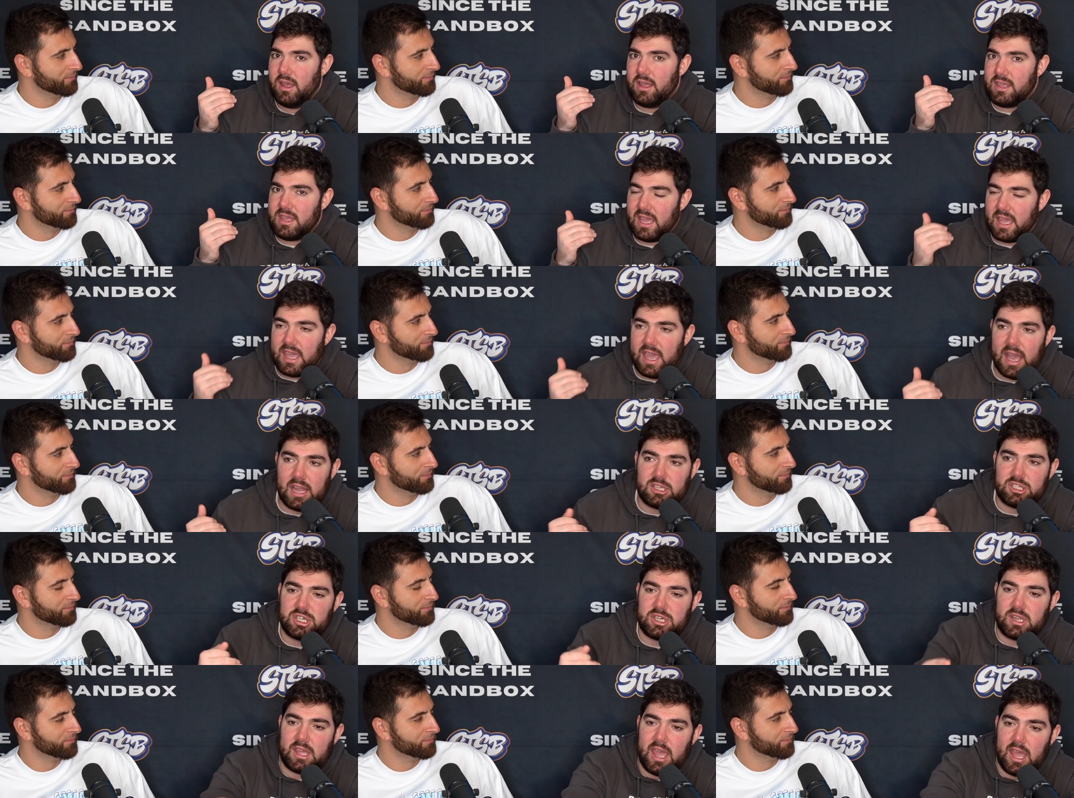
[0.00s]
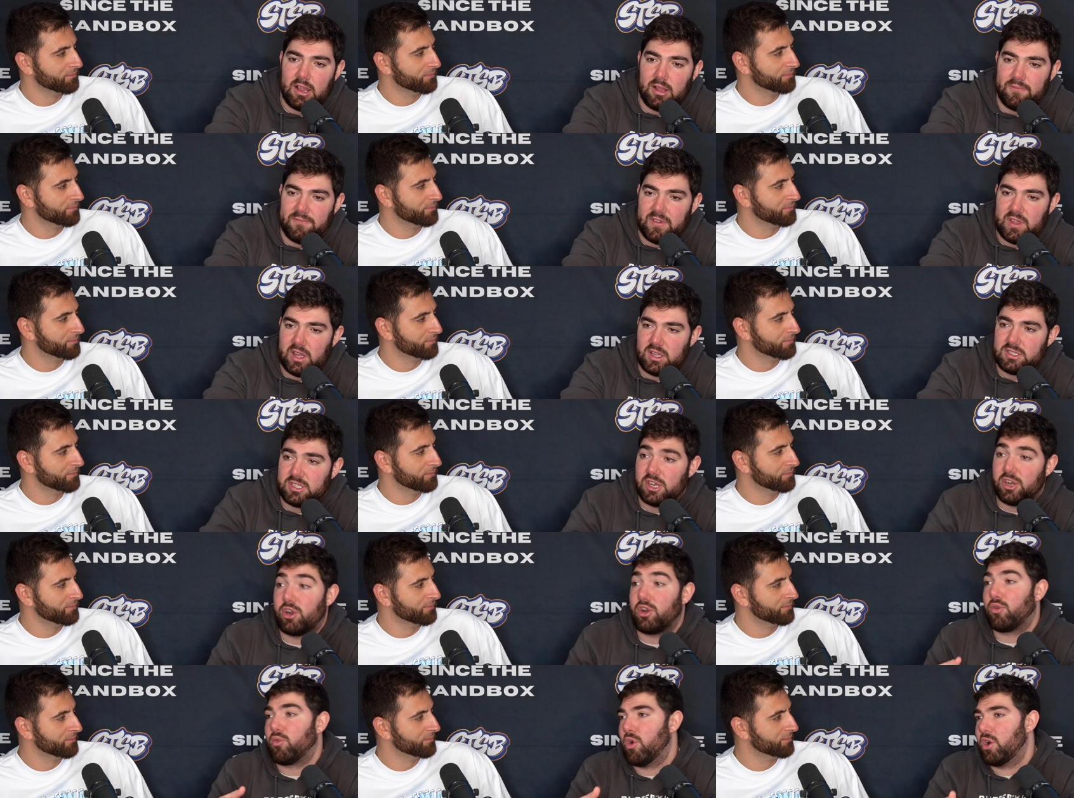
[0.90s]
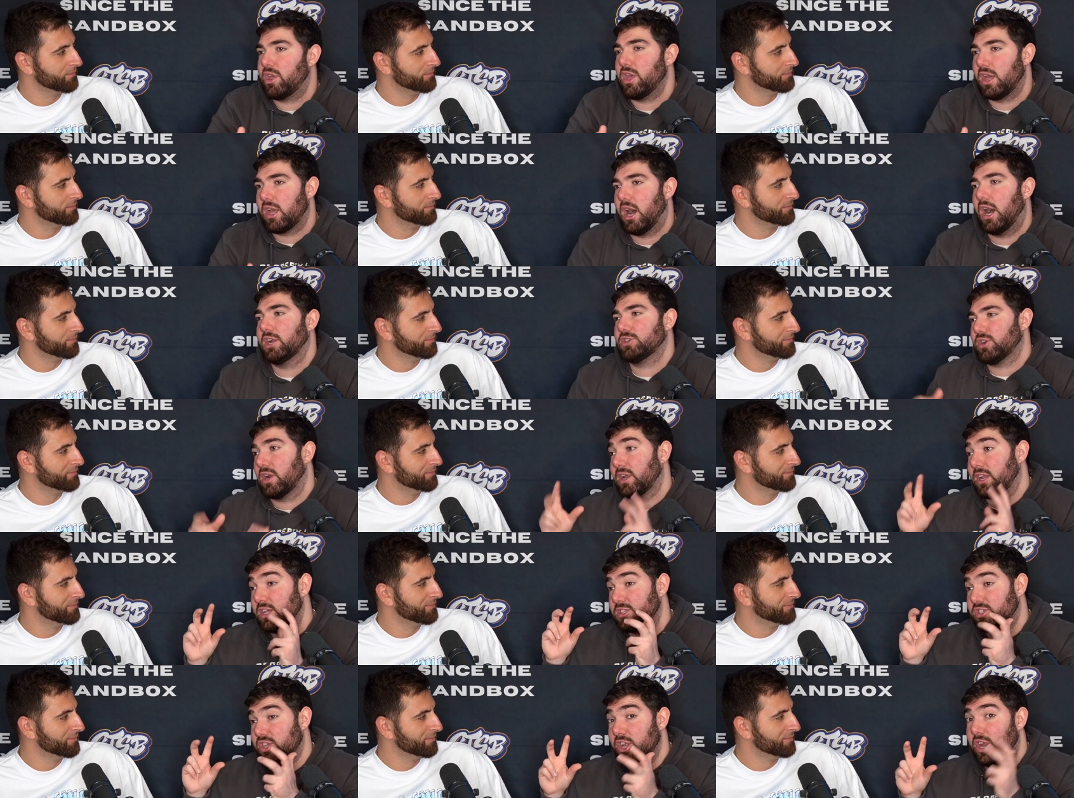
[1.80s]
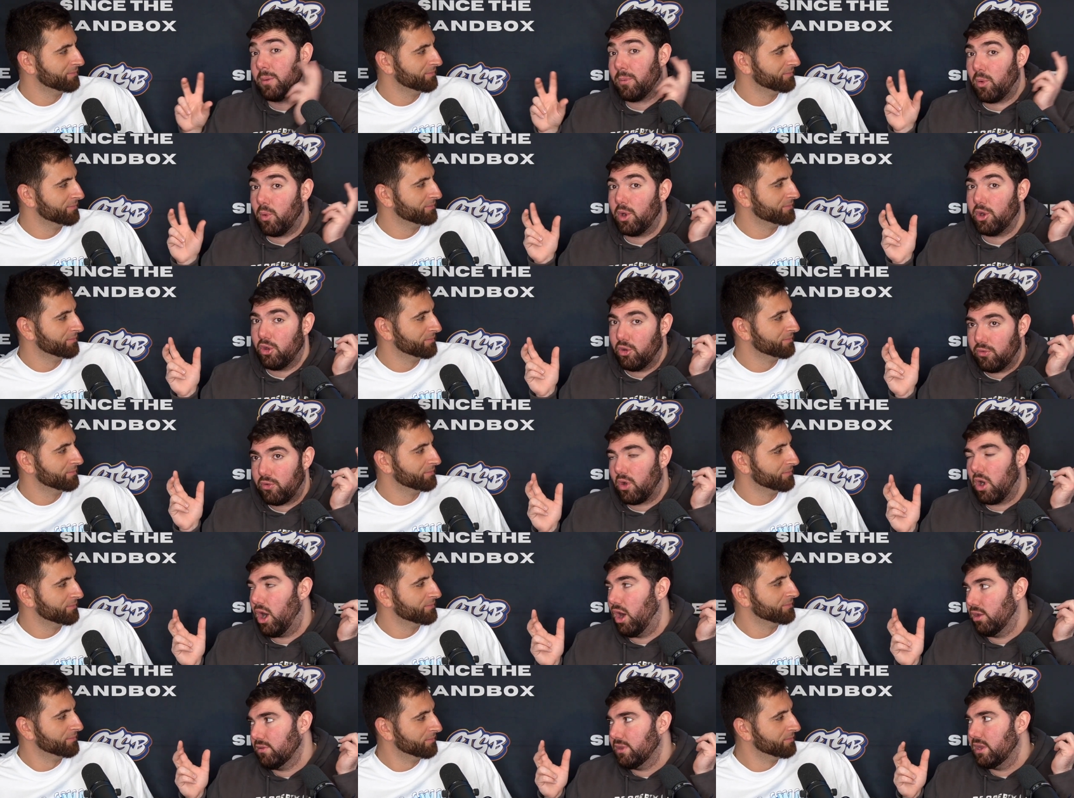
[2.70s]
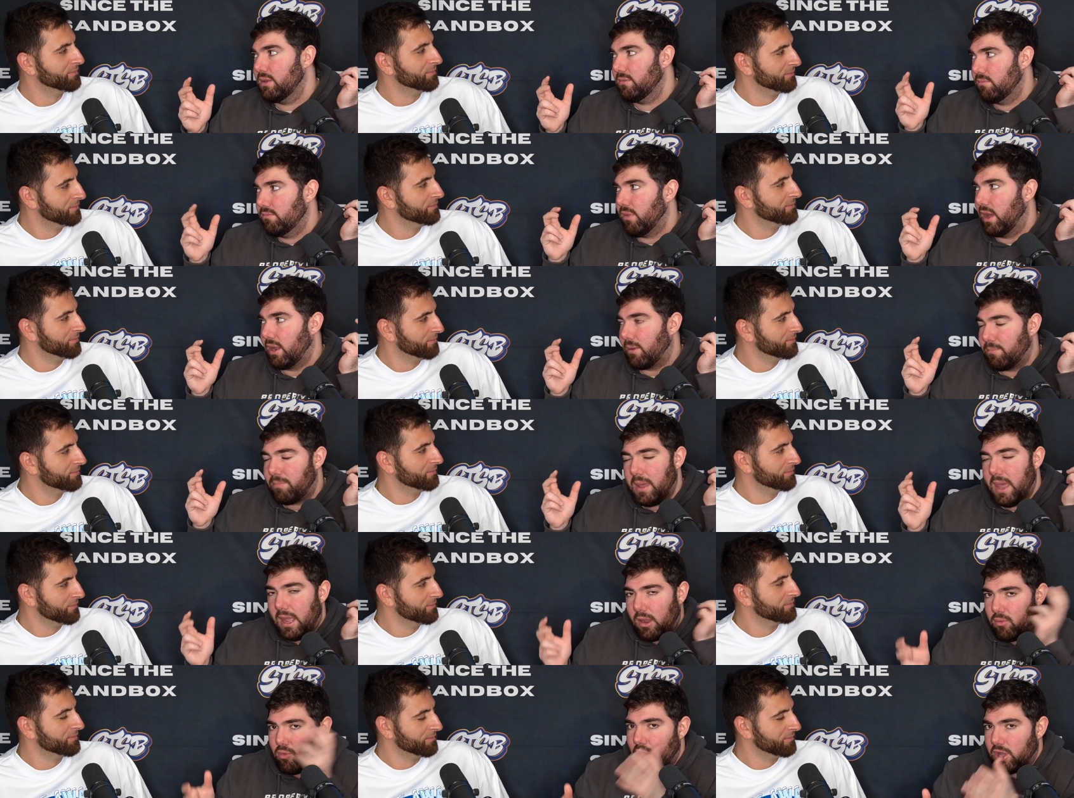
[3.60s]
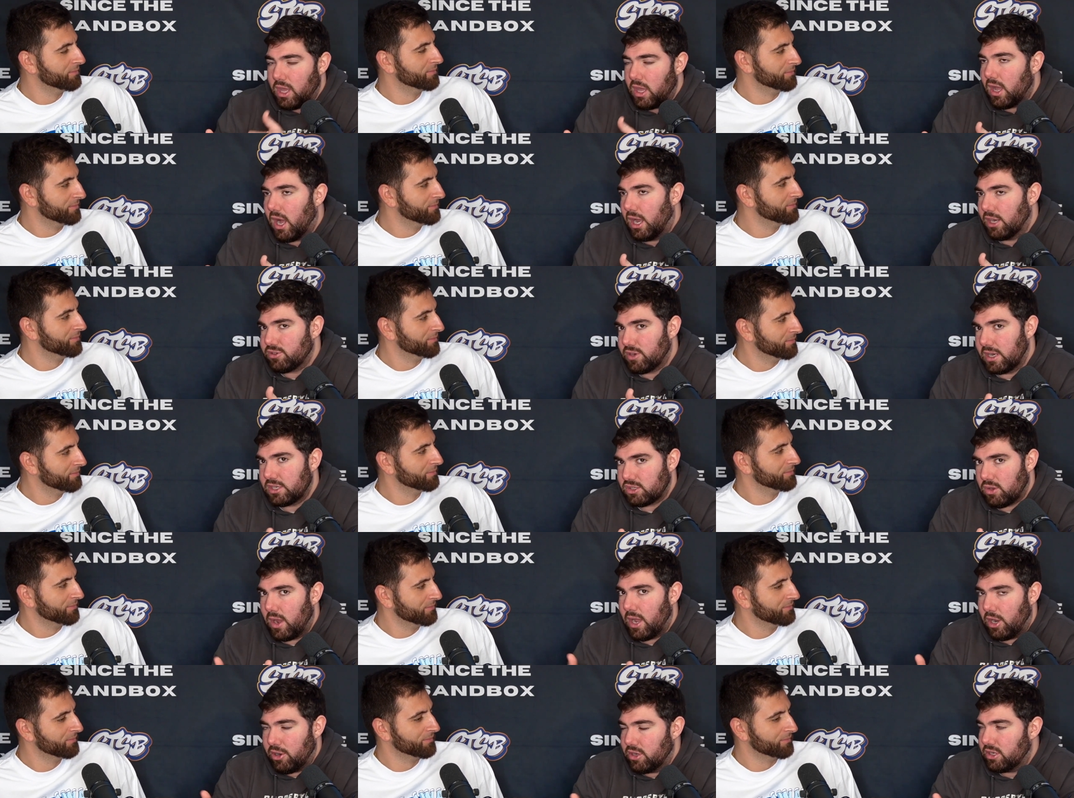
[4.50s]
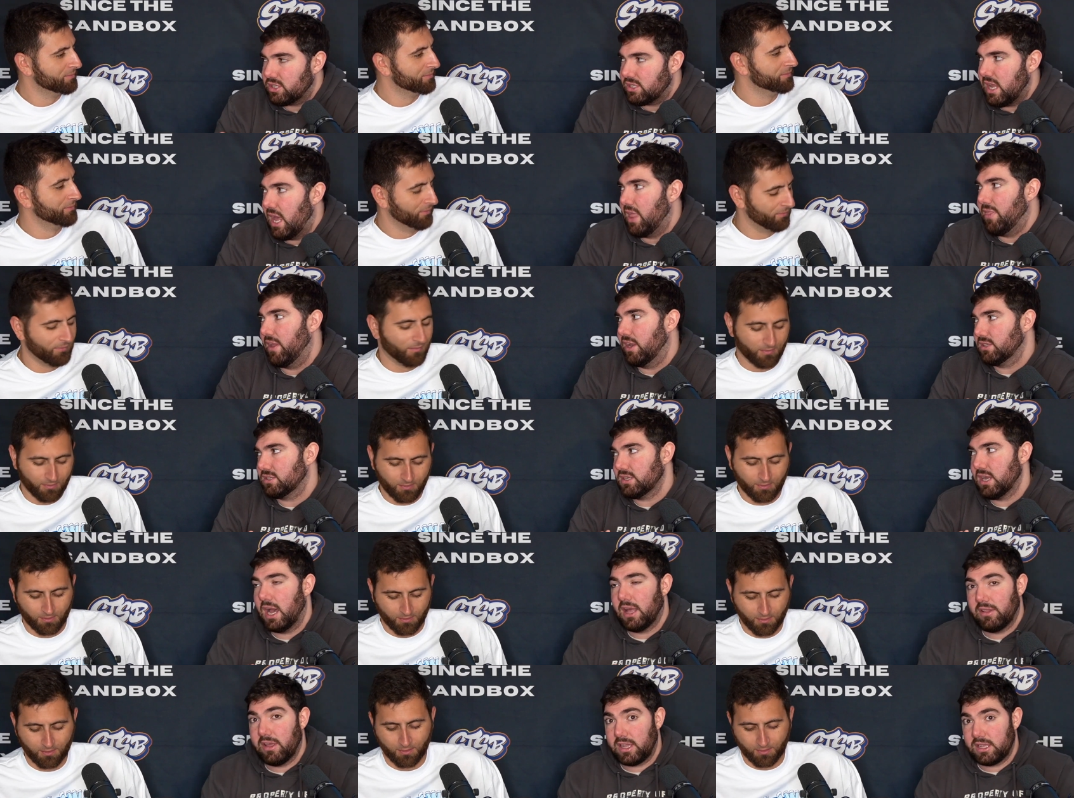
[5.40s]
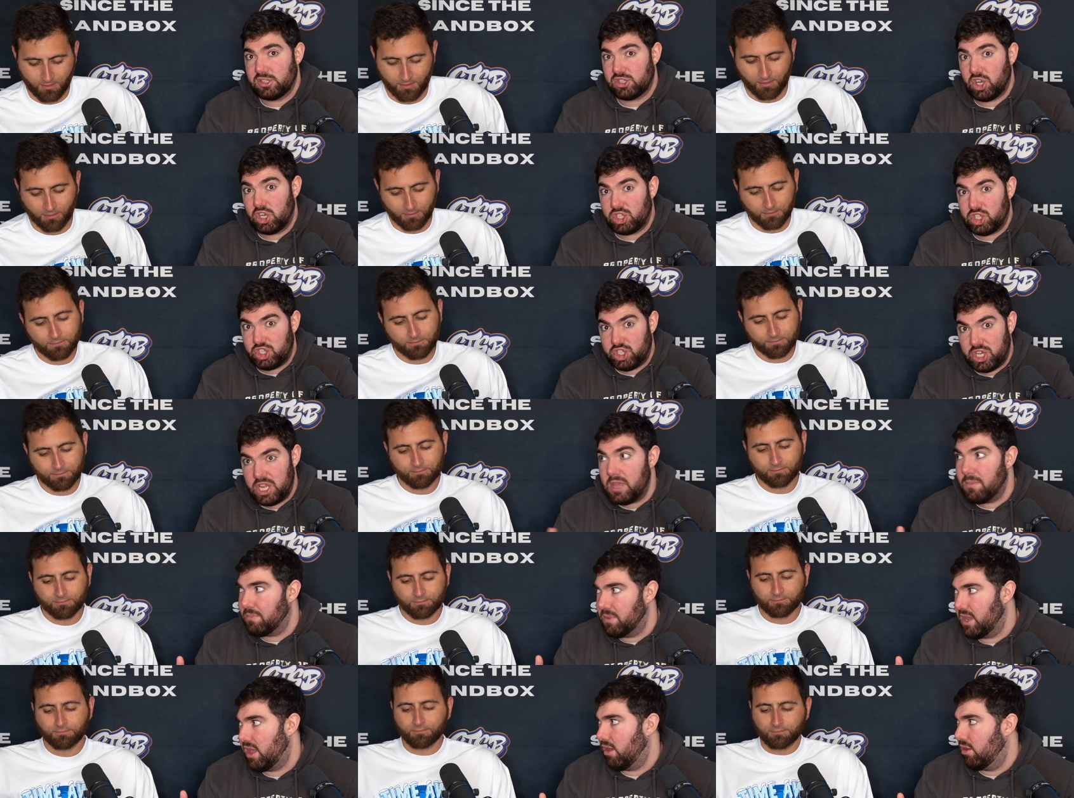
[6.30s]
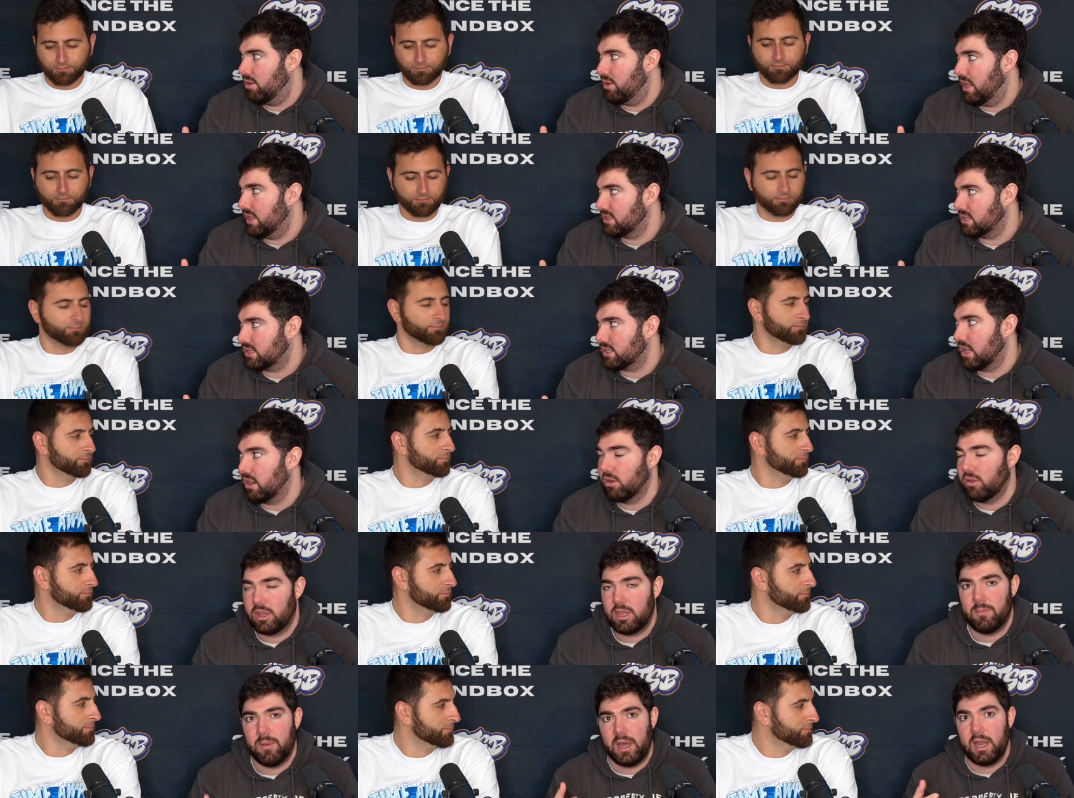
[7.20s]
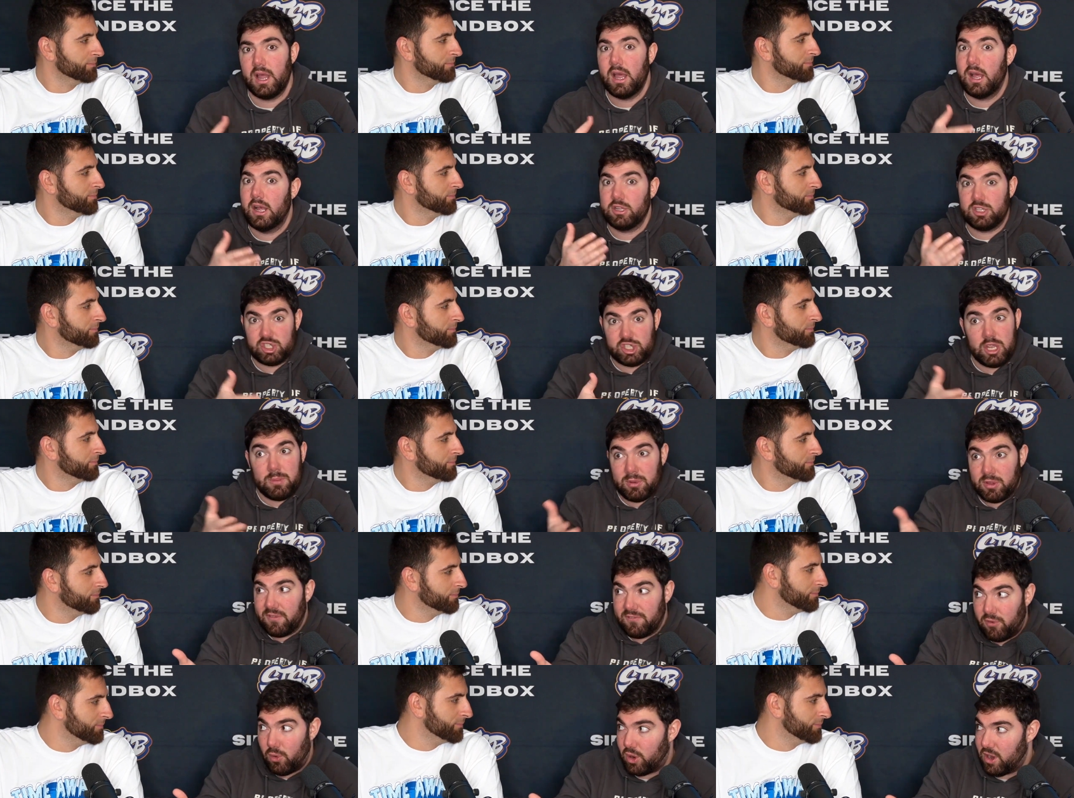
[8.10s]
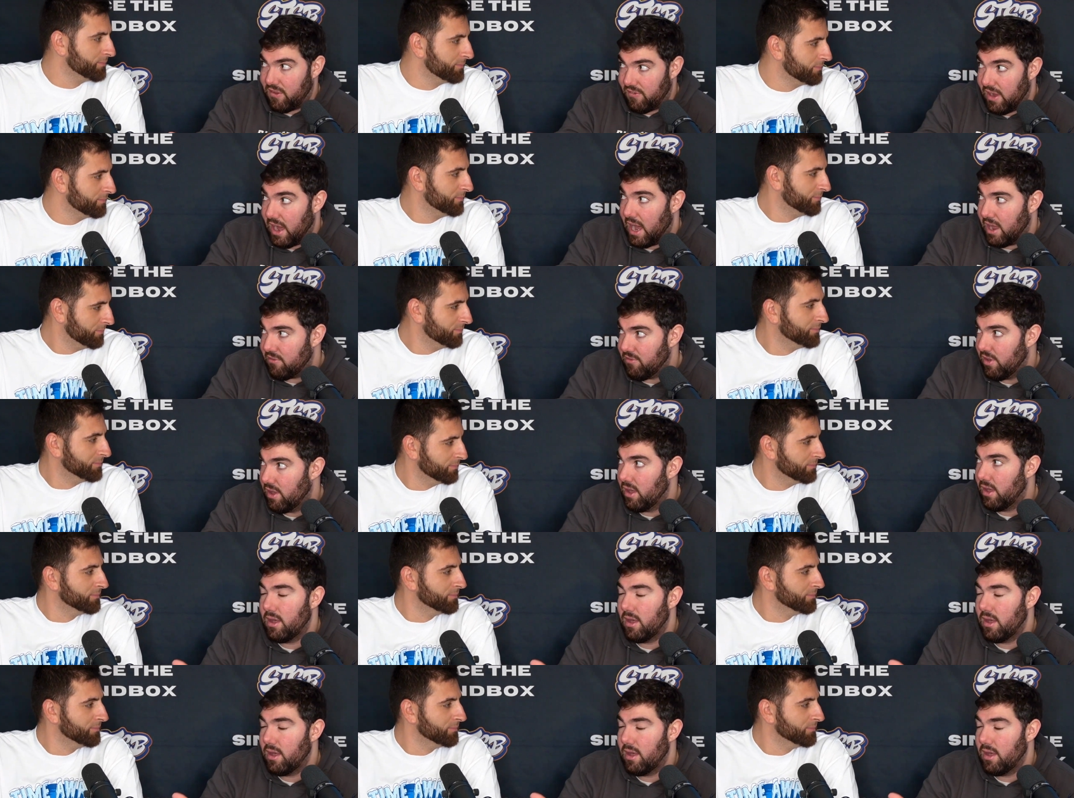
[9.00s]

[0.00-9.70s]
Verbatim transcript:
Speaker 1: You get Caleb Fields in on a rookie contract, and it's the number one overall like pick rookie contract. So I understand that it's not like it's a cheap deal necessarily, but it's cheaper than 45